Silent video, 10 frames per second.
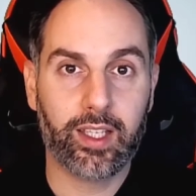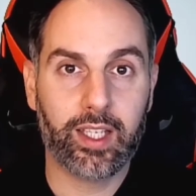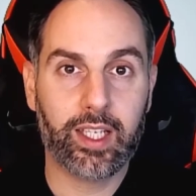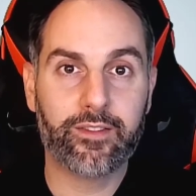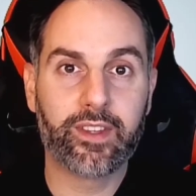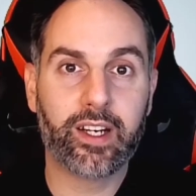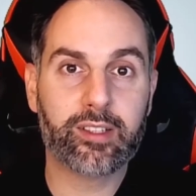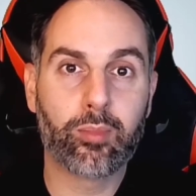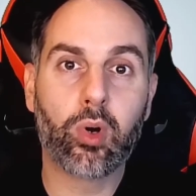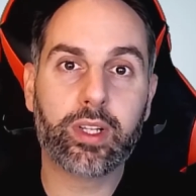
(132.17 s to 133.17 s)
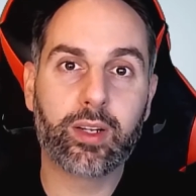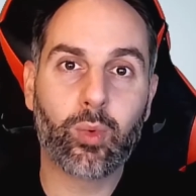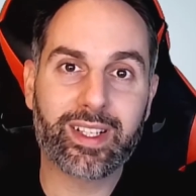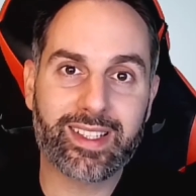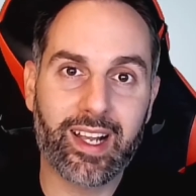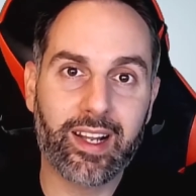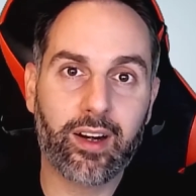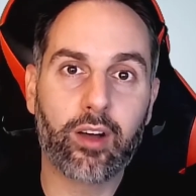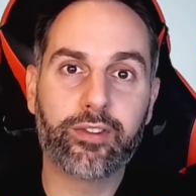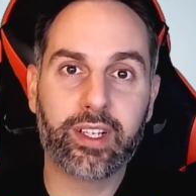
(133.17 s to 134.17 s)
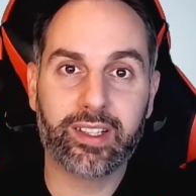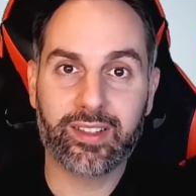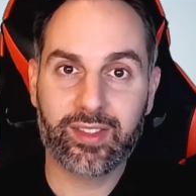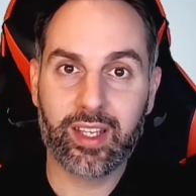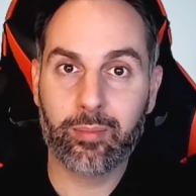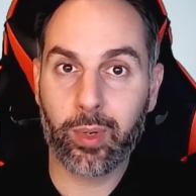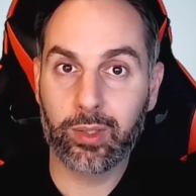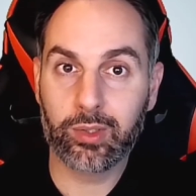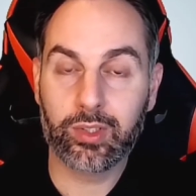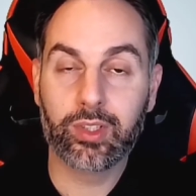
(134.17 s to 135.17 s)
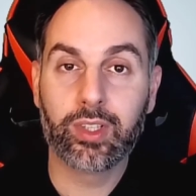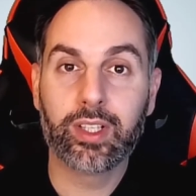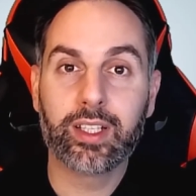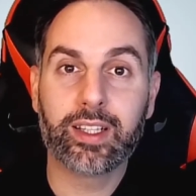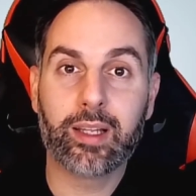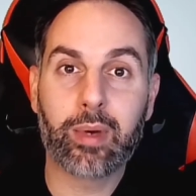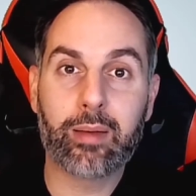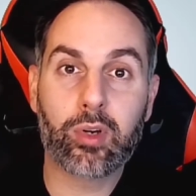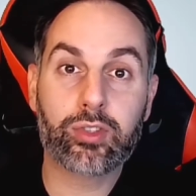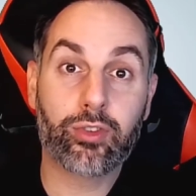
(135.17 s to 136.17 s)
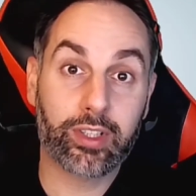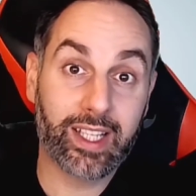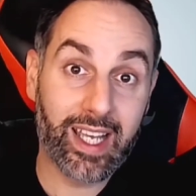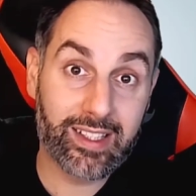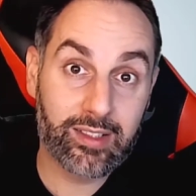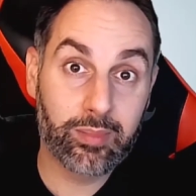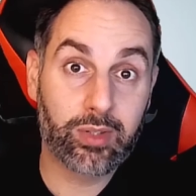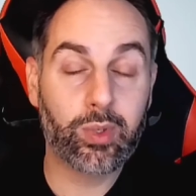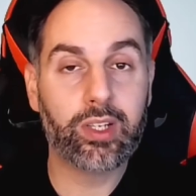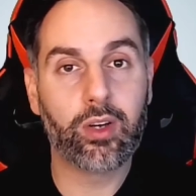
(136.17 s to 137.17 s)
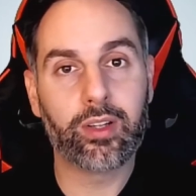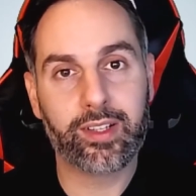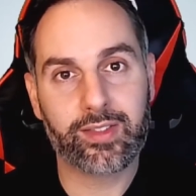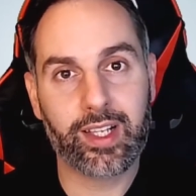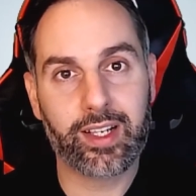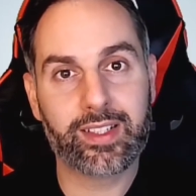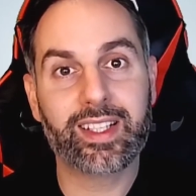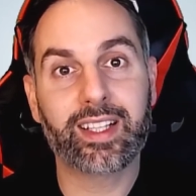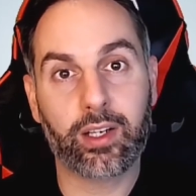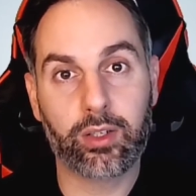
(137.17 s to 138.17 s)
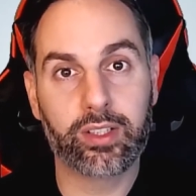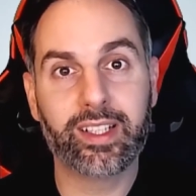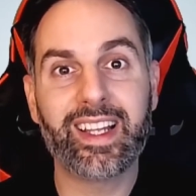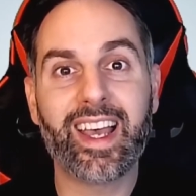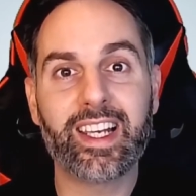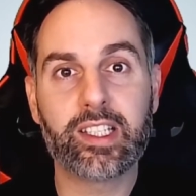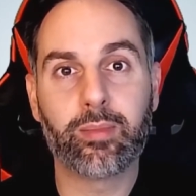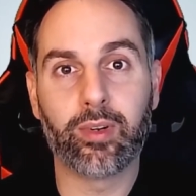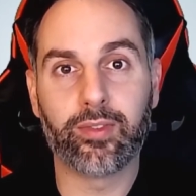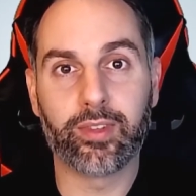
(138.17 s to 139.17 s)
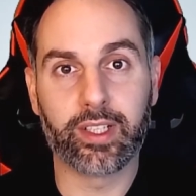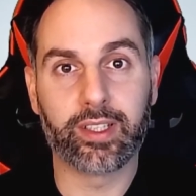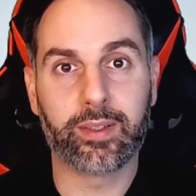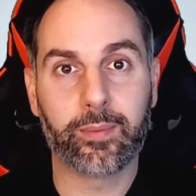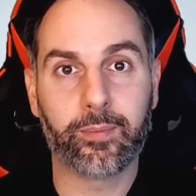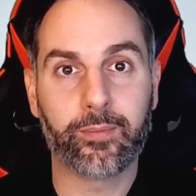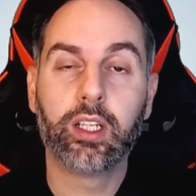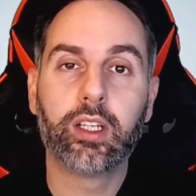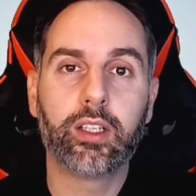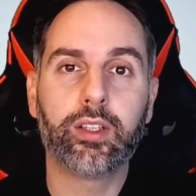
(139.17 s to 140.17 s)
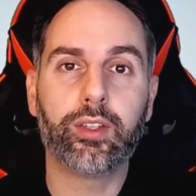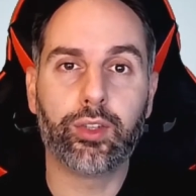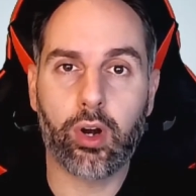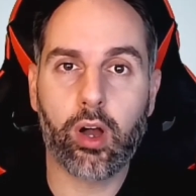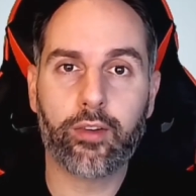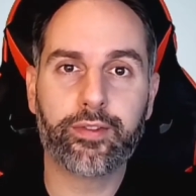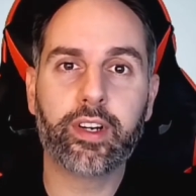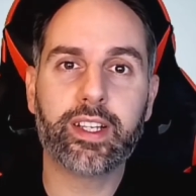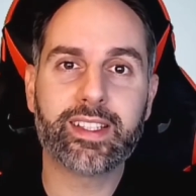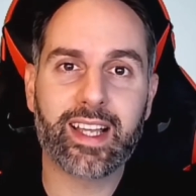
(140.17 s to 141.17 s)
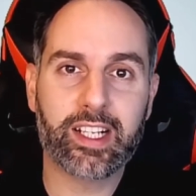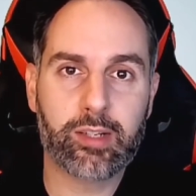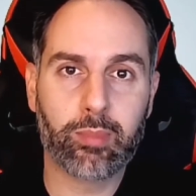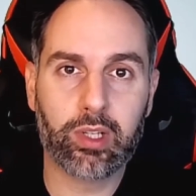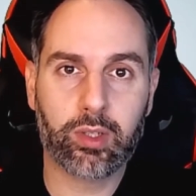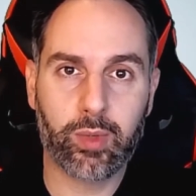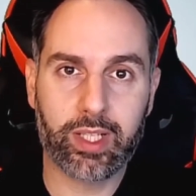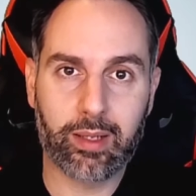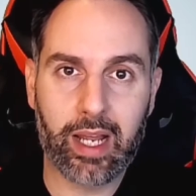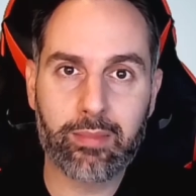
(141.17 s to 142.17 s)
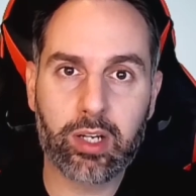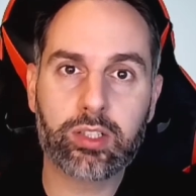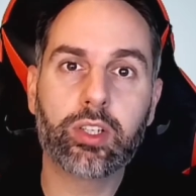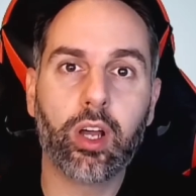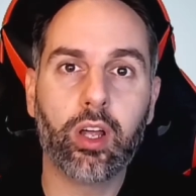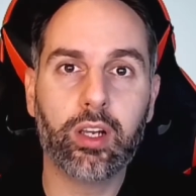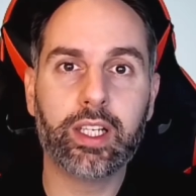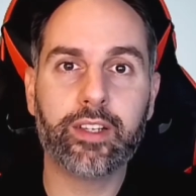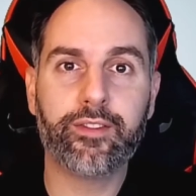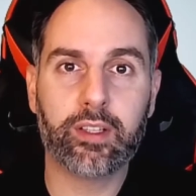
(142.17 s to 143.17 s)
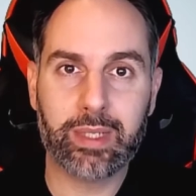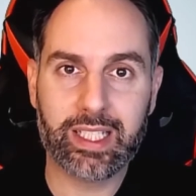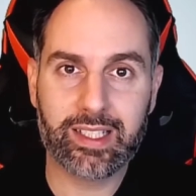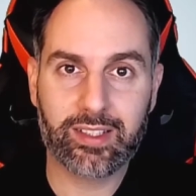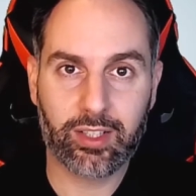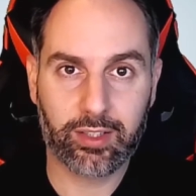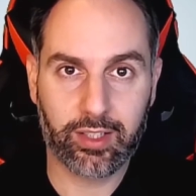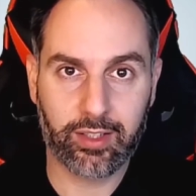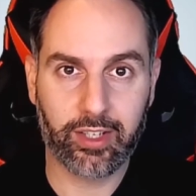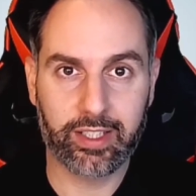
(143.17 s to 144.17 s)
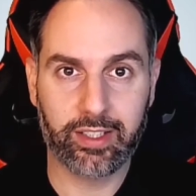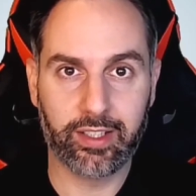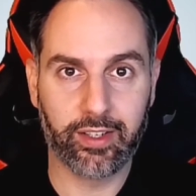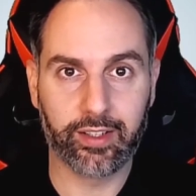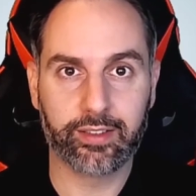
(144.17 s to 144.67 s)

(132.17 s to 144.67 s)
If there is more than one seller offering the same product, the Buy Box rotates between all the sellers that are currently eligible for it. Your offer is eligible to win the Buy Box only if it meets a certain criteria.